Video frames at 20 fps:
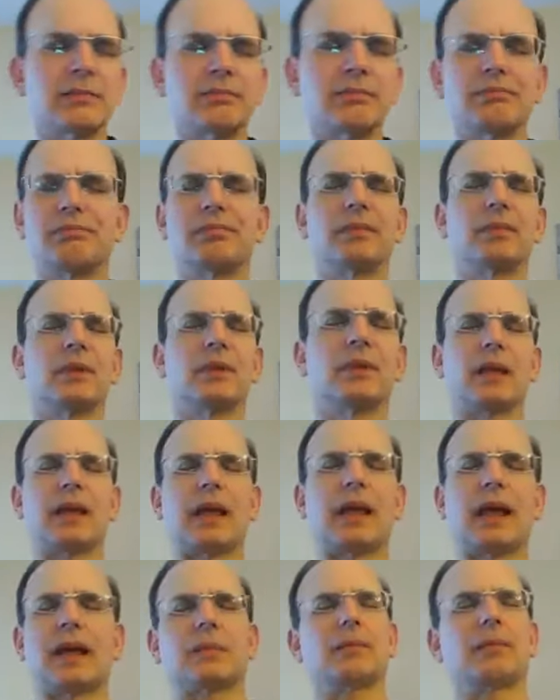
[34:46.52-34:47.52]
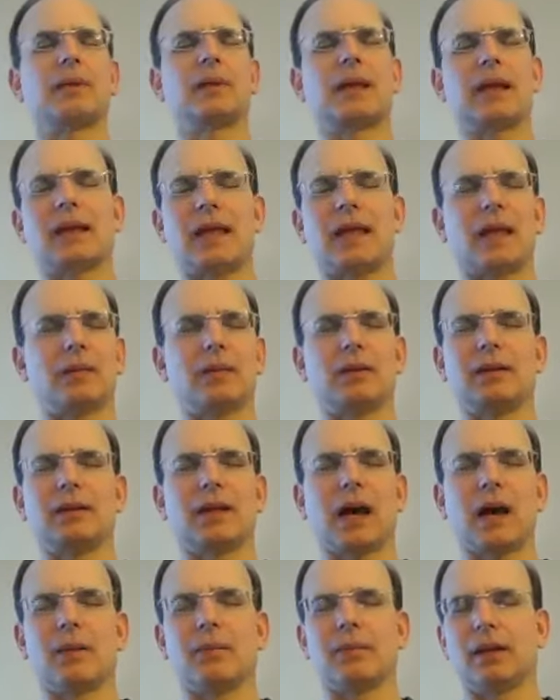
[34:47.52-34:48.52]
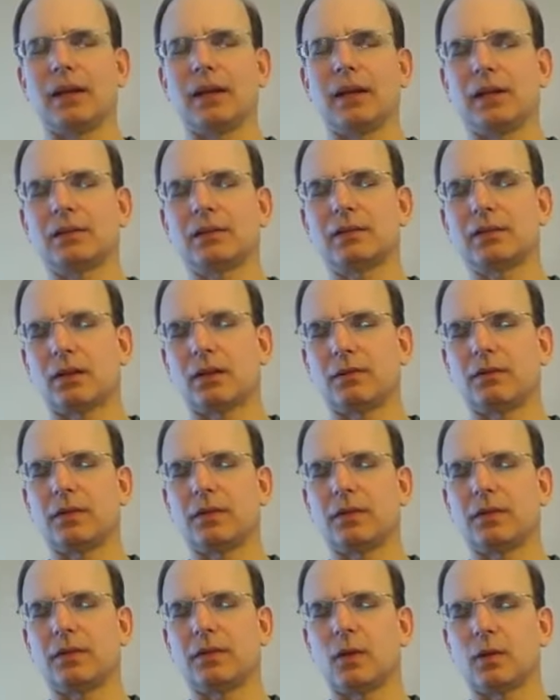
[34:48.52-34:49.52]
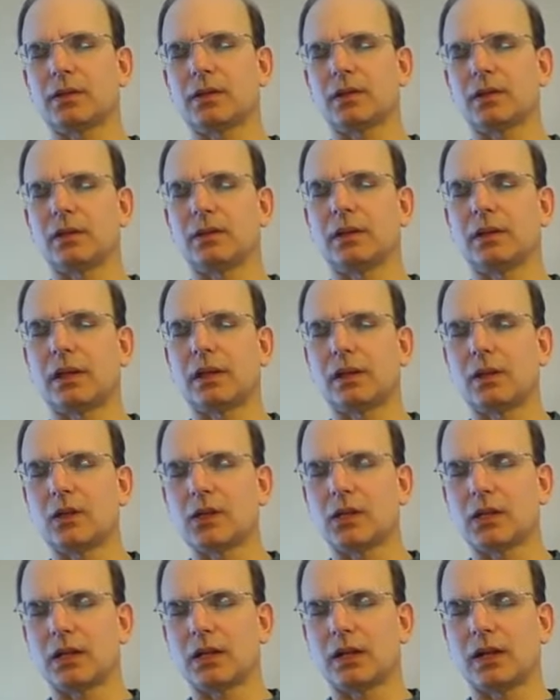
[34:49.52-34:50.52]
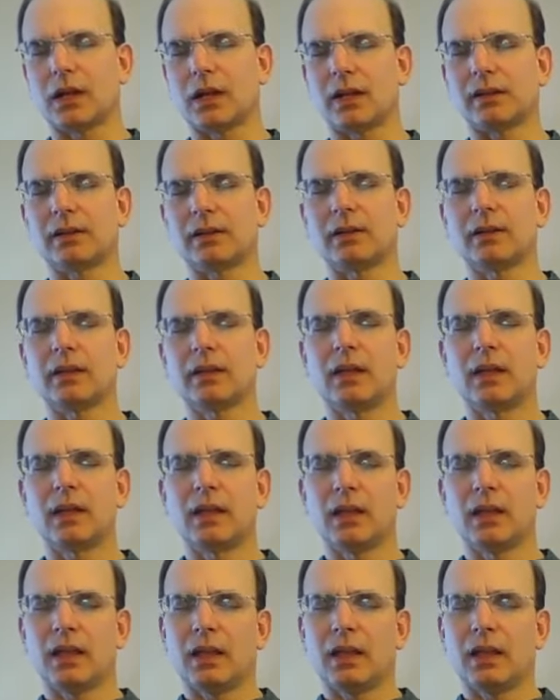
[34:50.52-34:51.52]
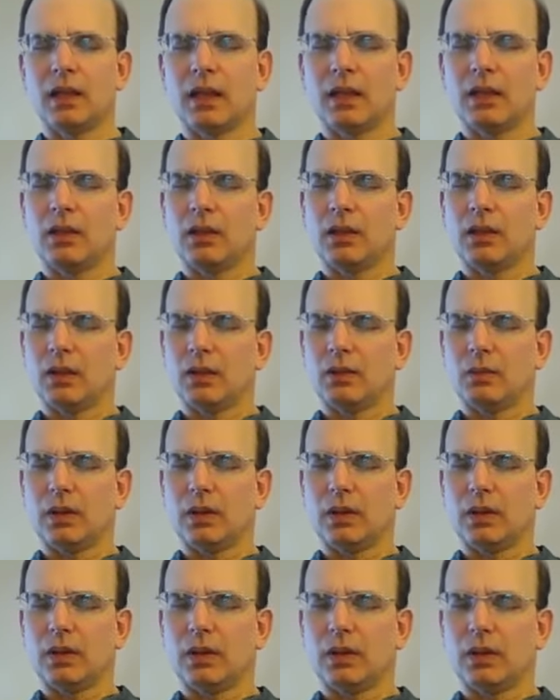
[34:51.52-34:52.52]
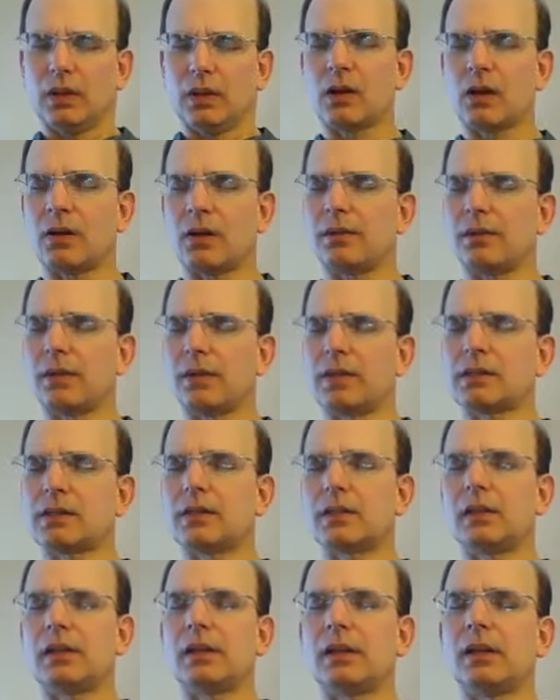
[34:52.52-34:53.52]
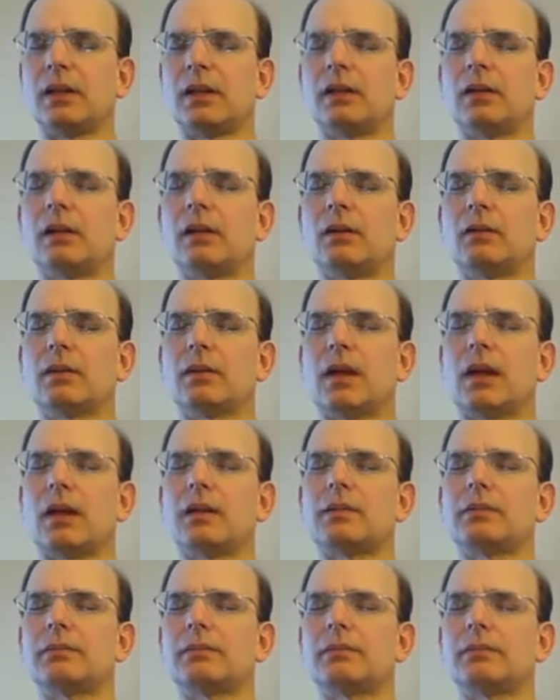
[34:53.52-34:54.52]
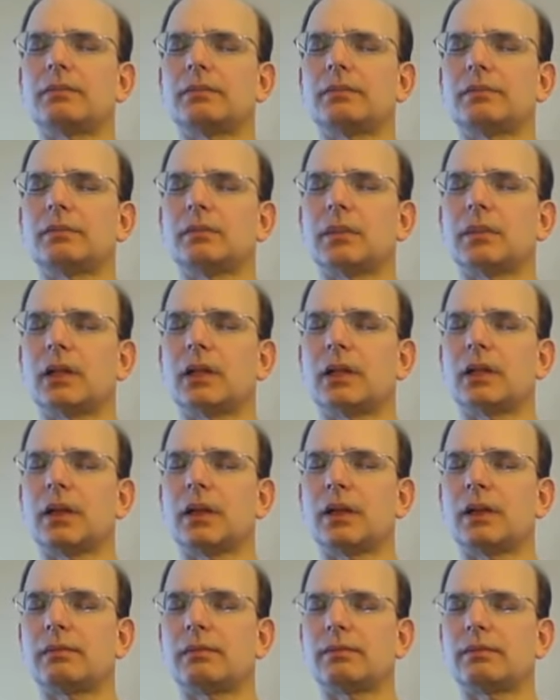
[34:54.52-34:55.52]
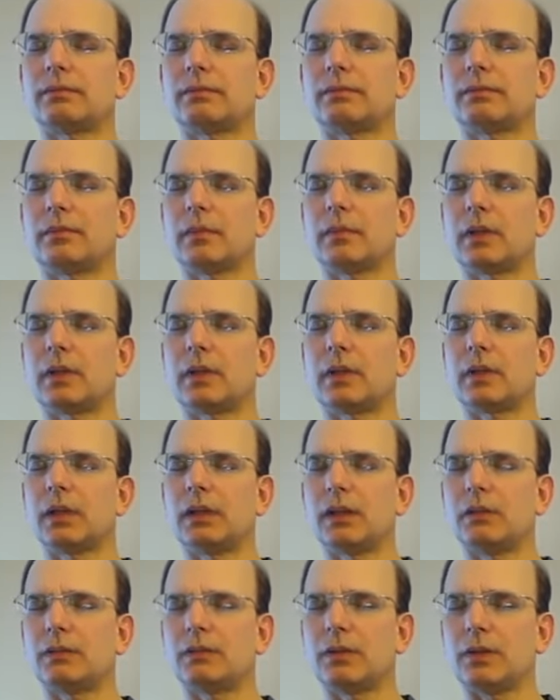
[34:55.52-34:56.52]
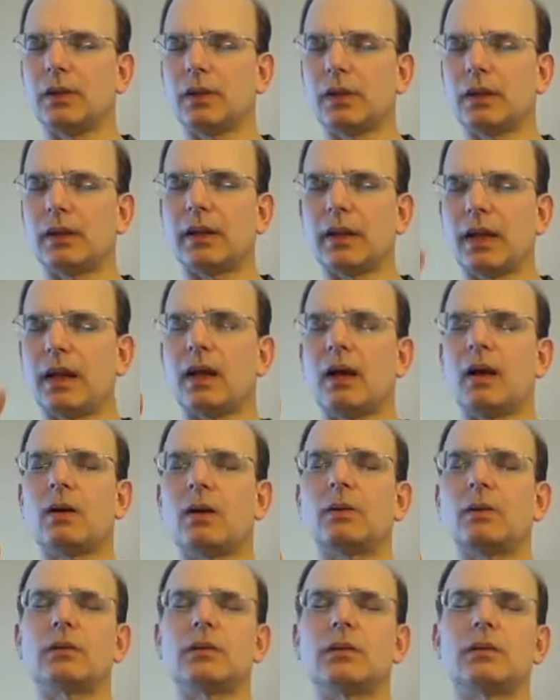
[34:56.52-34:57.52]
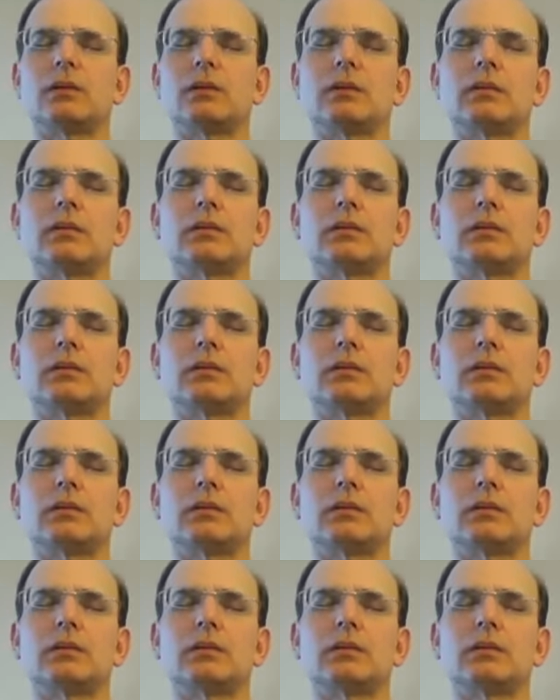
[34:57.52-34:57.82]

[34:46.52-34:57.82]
because that came to dominate our focus and energy a lot while he was in office. And then, okay, all right. And then you feel it now.